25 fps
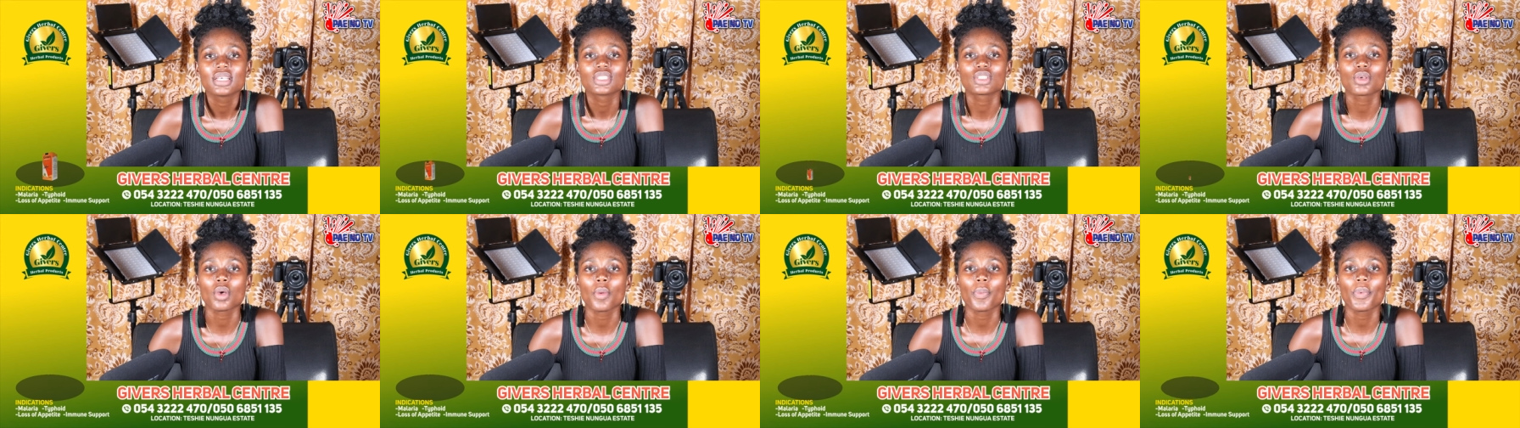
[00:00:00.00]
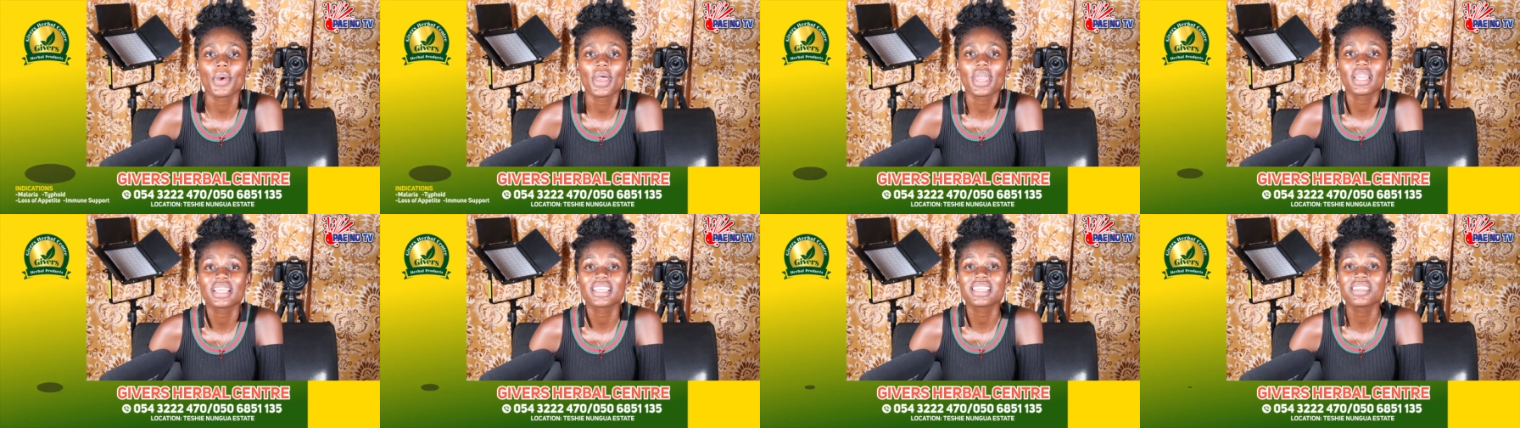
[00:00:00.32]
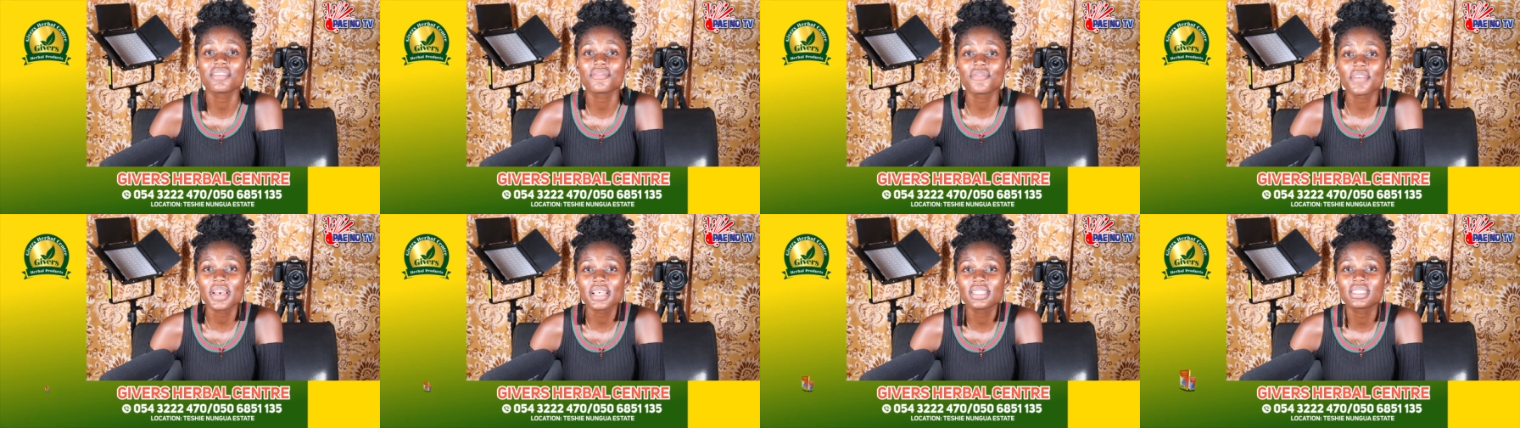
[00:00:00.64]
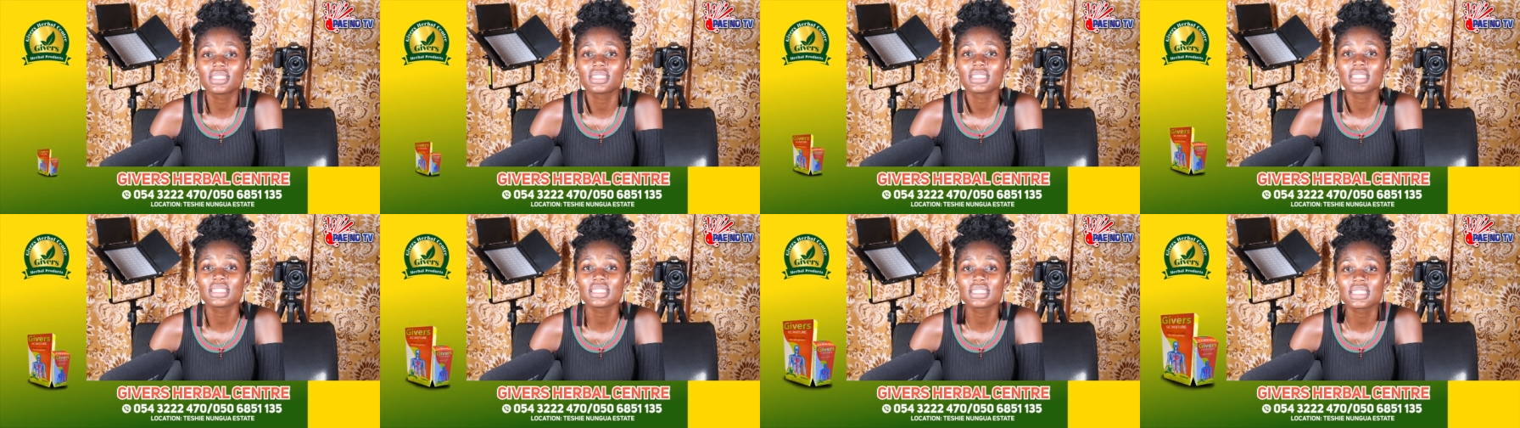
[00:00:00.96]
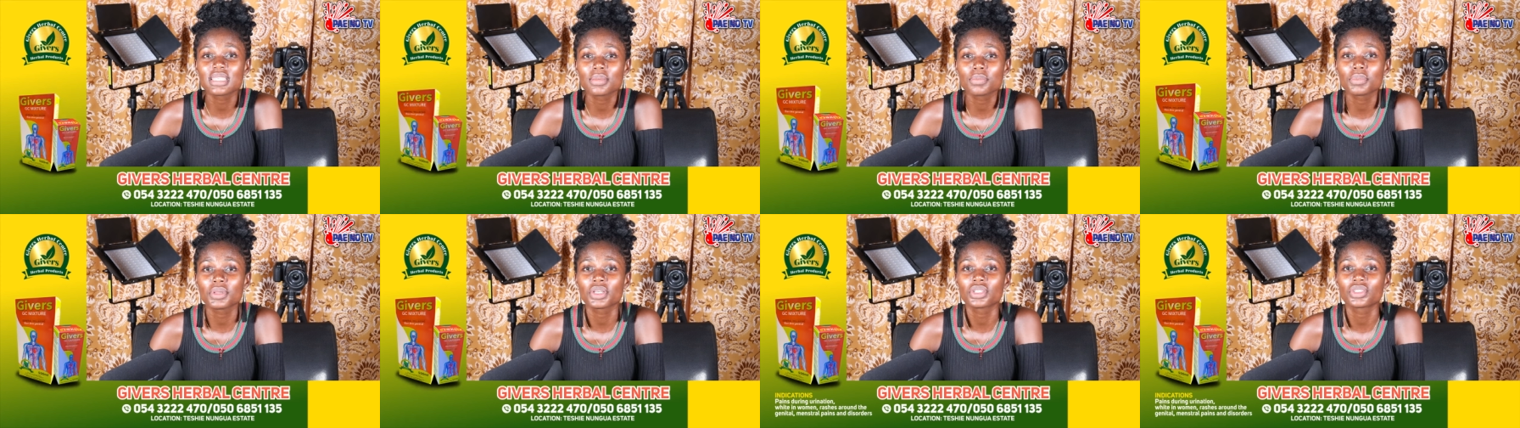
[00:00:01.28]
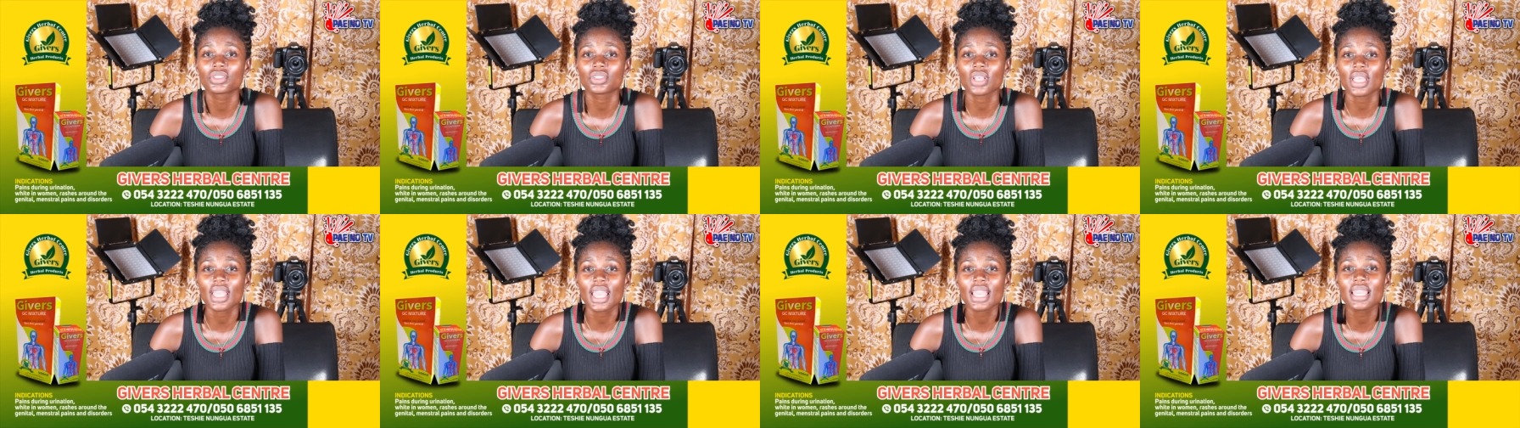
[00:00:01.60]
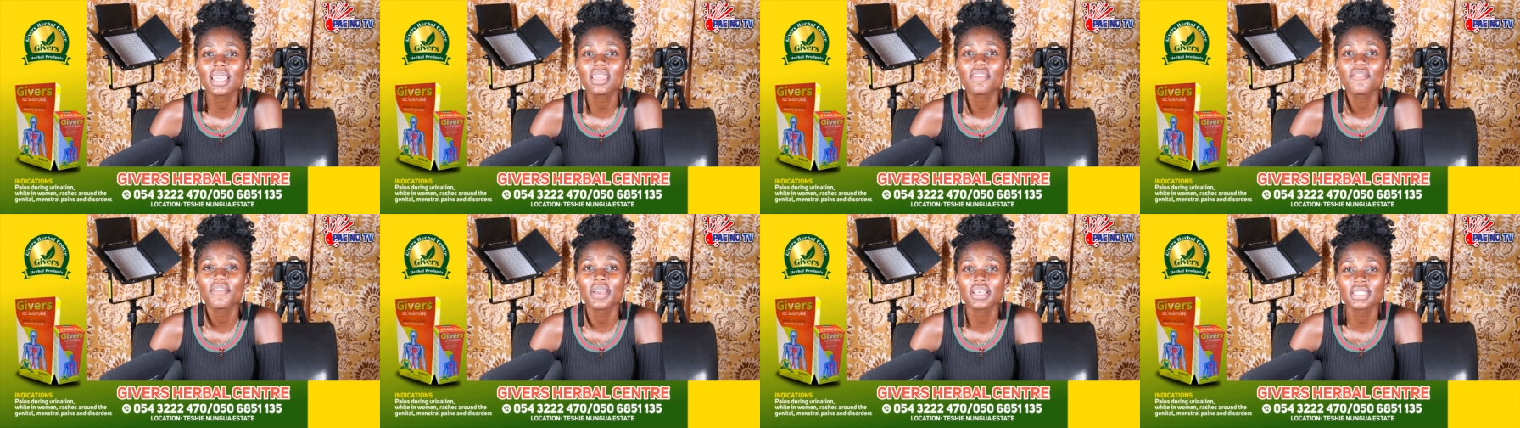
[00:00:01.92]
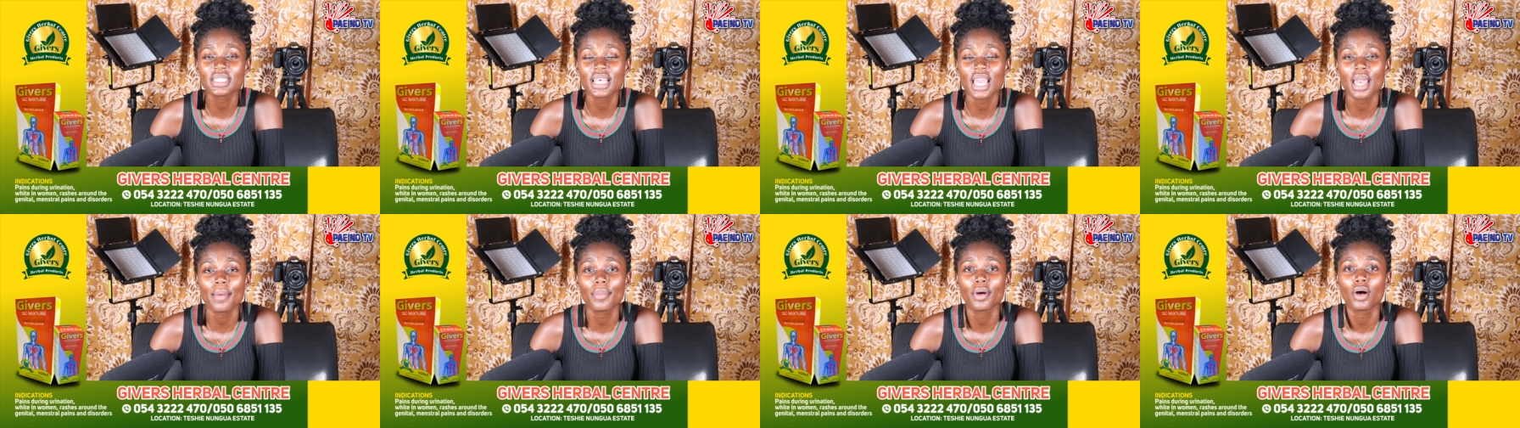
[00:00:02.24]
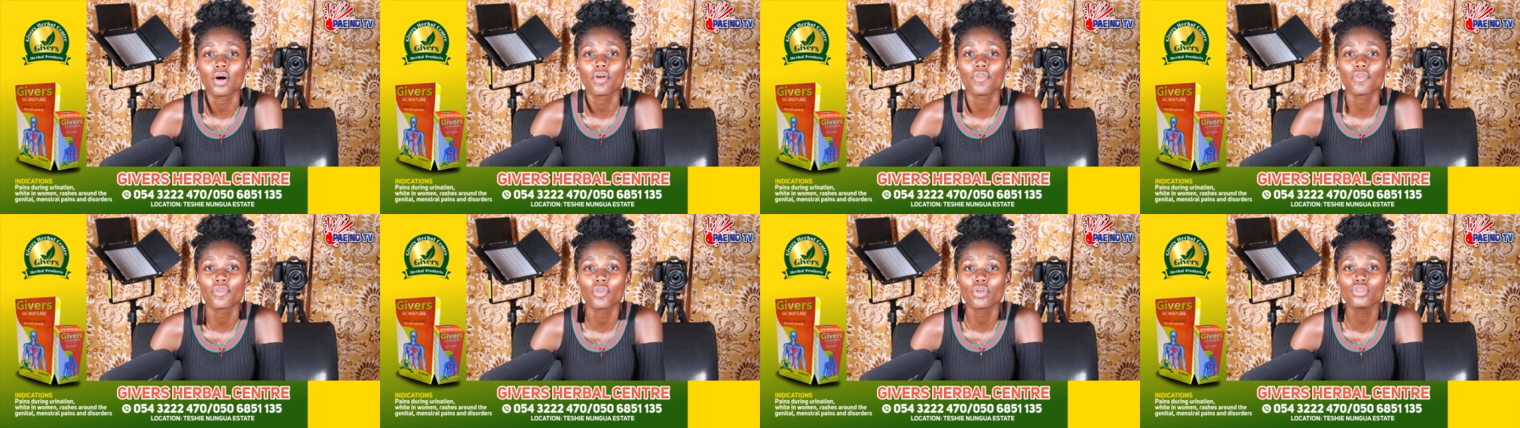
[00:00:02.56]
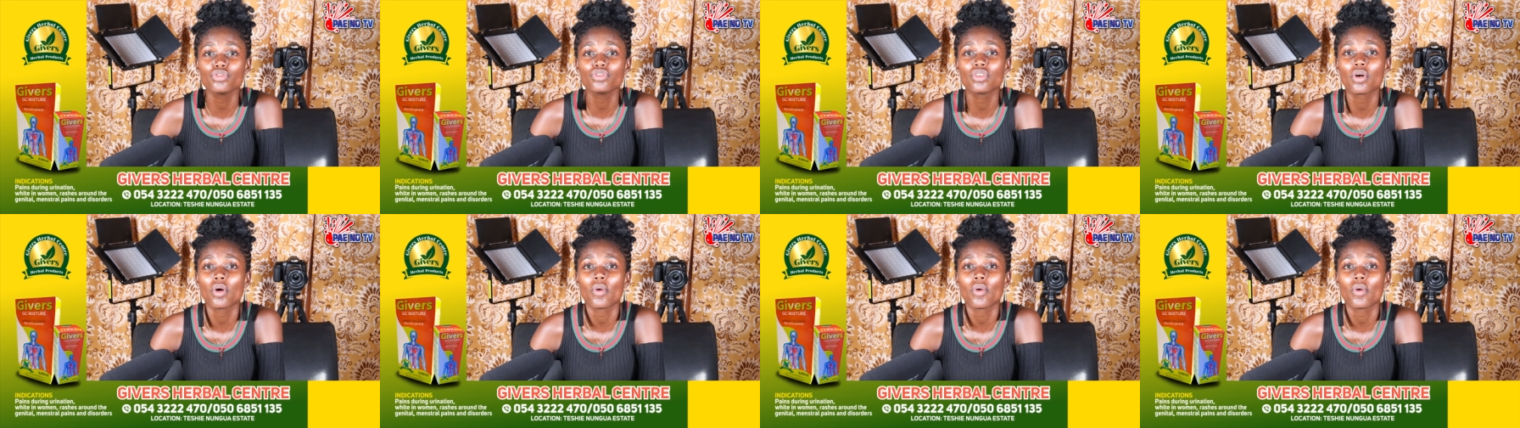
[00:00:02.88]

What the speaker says: So if give us GC mixture. He give us herbal phone.